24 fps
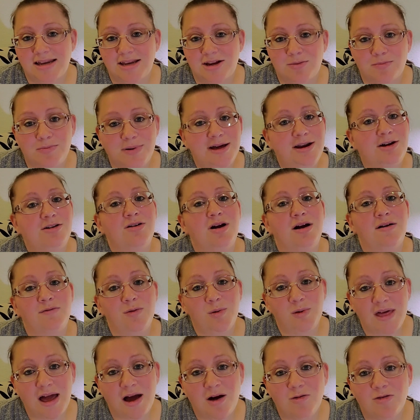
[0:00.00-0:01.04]
you're better off
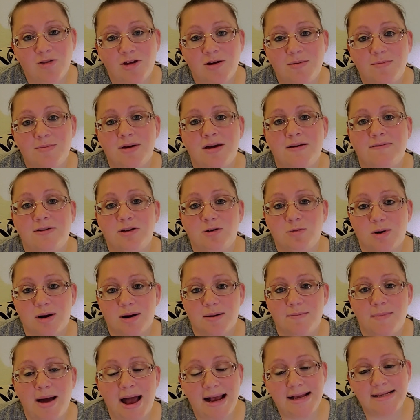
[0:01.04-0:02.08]
without them if you want to
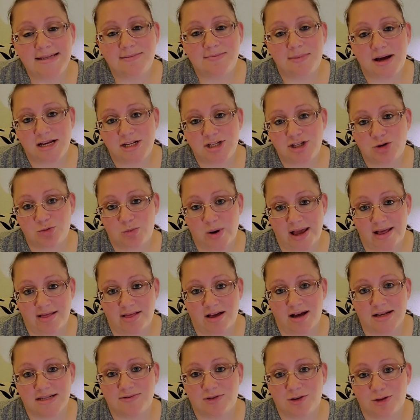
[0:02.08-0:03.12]
maximize your weight
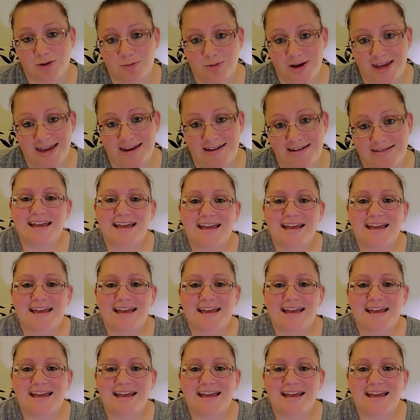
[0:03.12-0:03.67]
loss for the week.